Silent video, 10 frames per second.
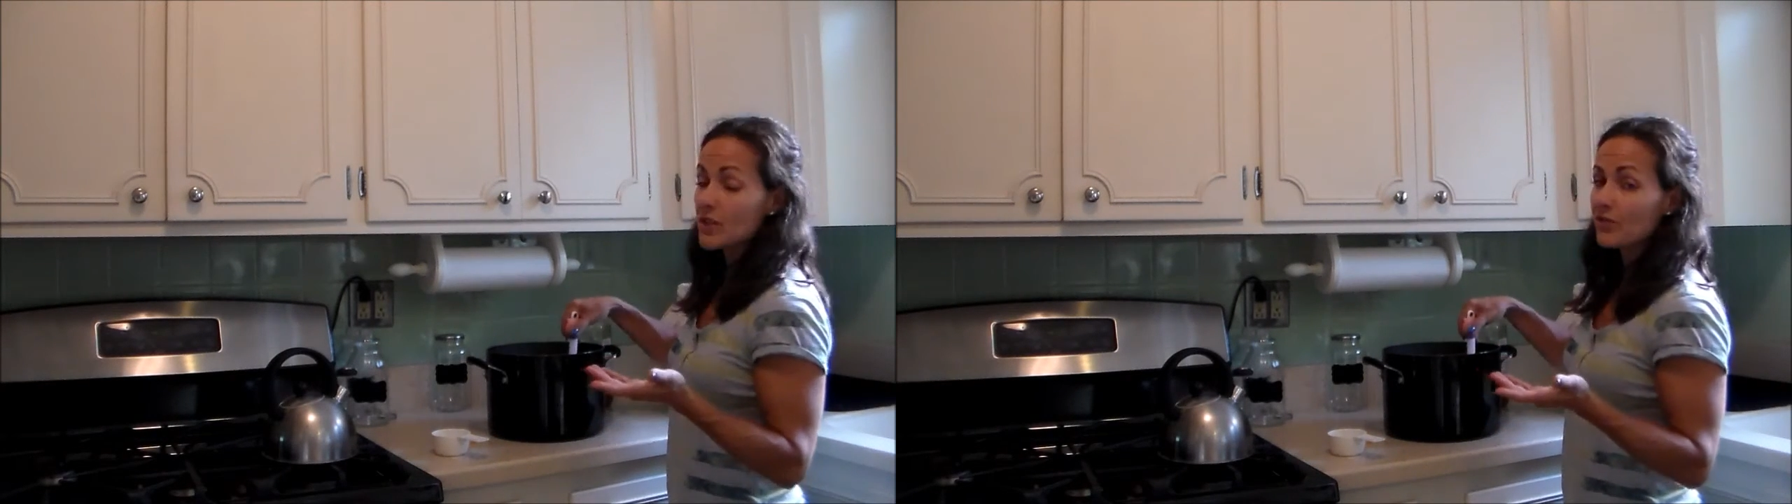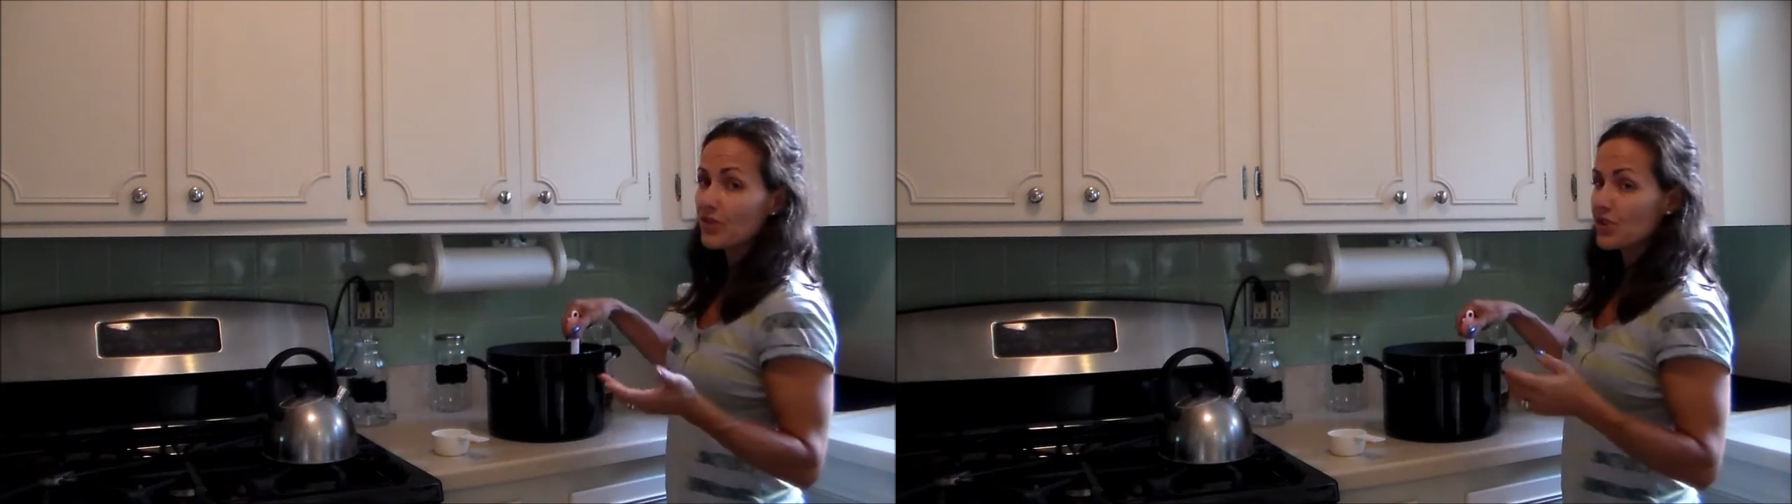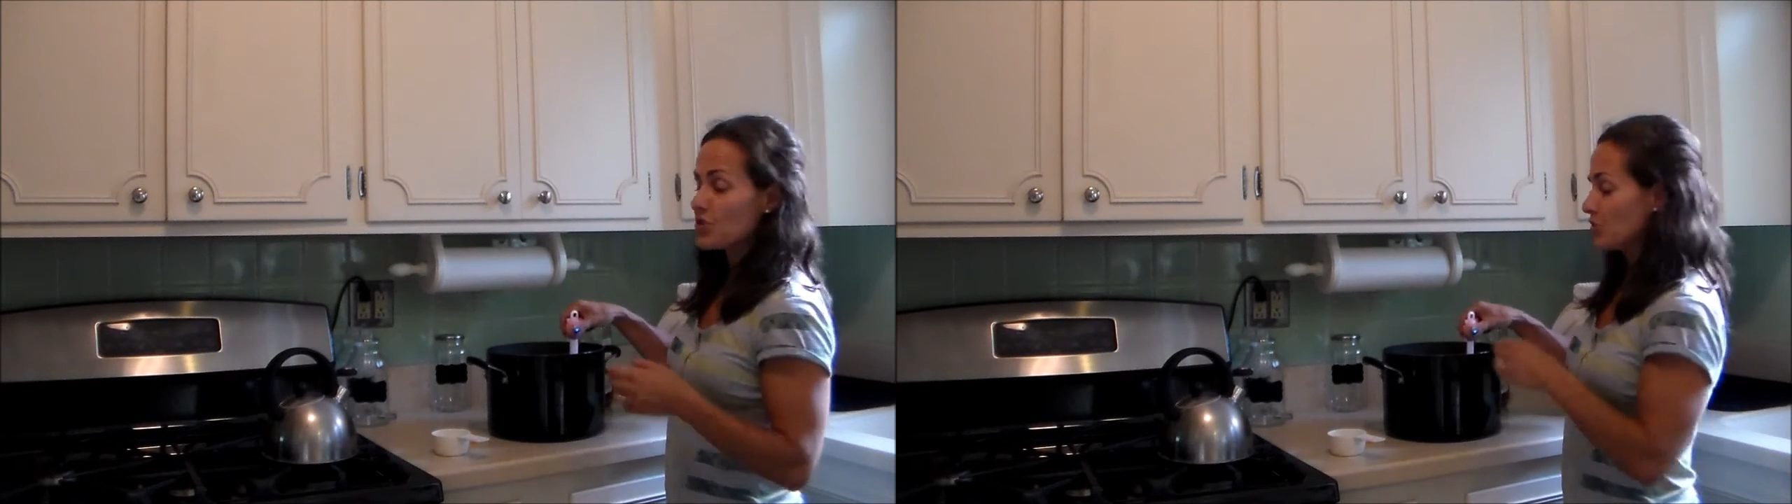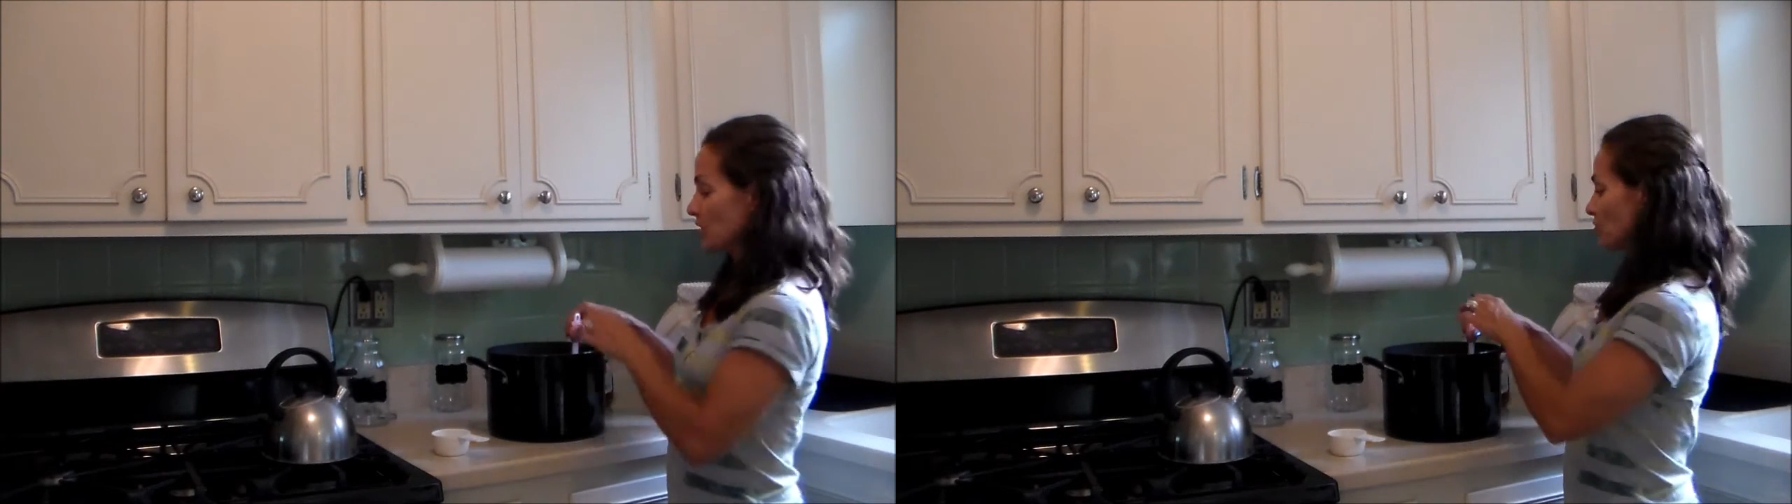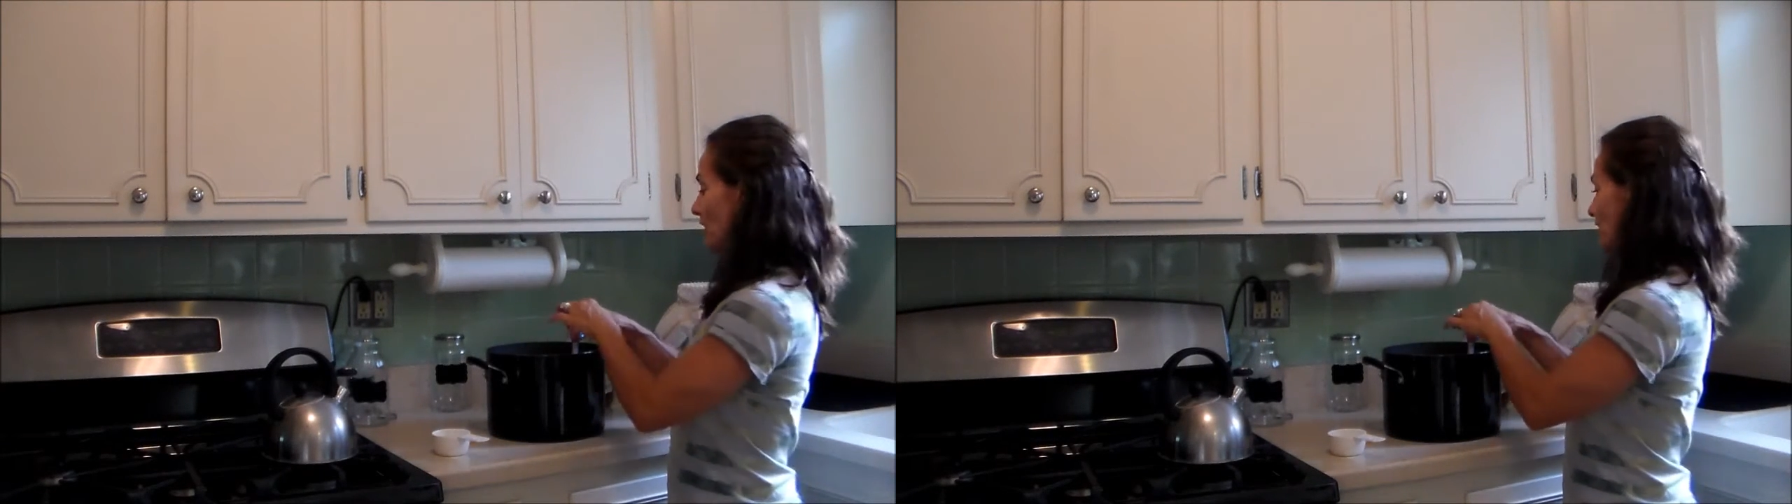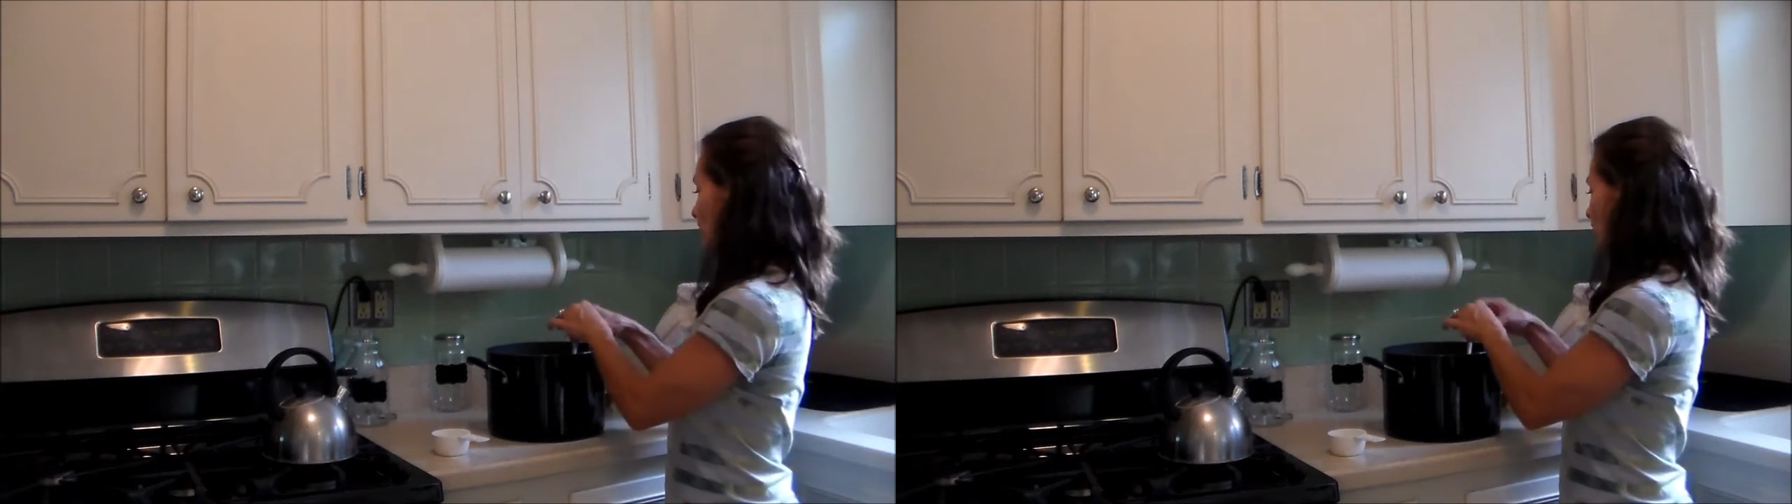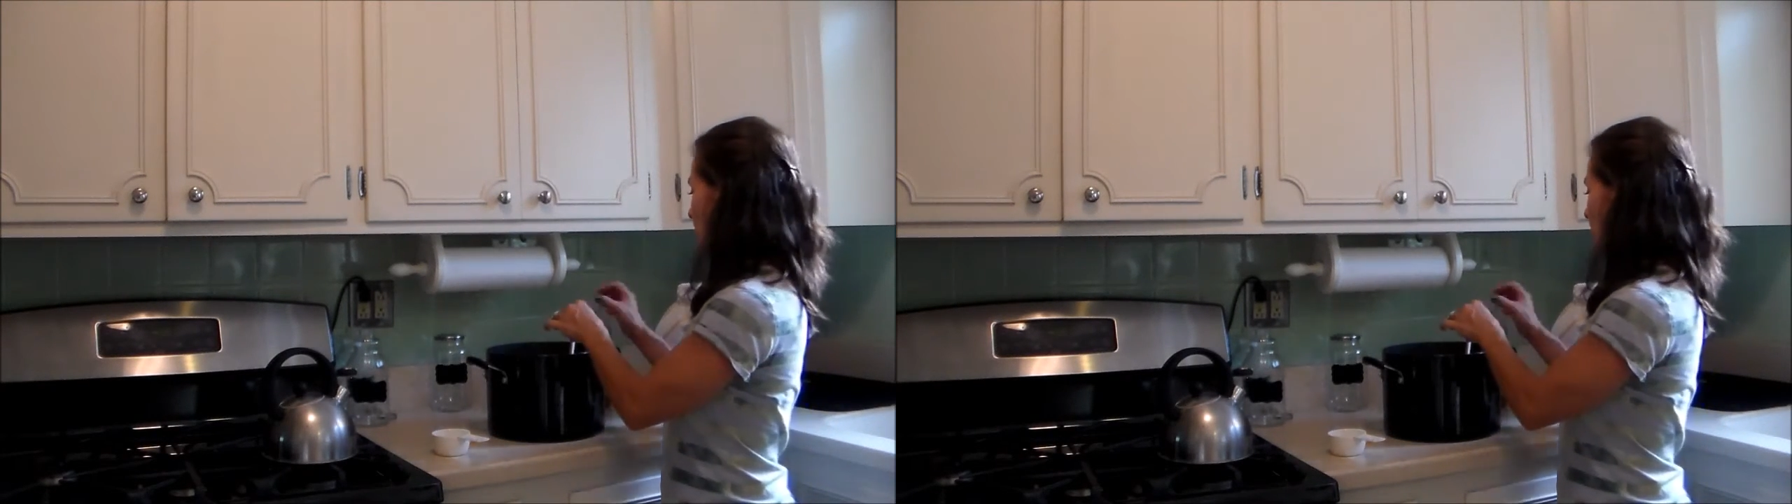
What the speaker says: different than using regular